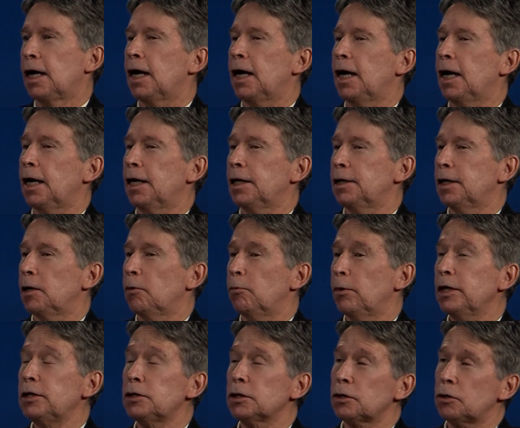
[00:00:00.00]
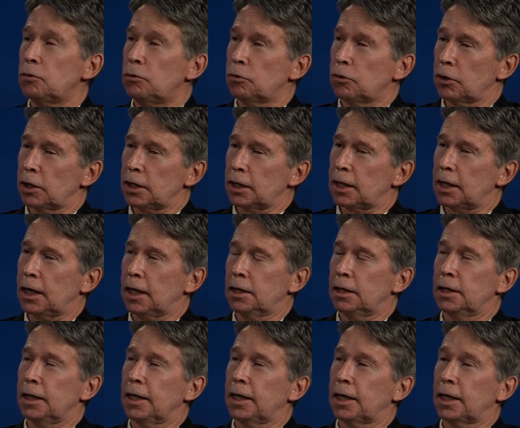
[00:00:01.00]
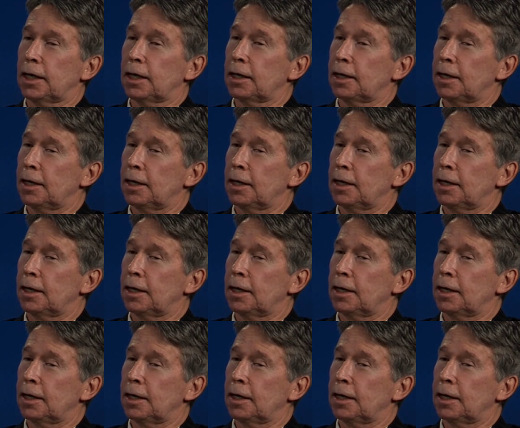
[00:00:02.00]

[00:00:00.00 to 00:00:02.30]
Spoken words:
and they went to court, and the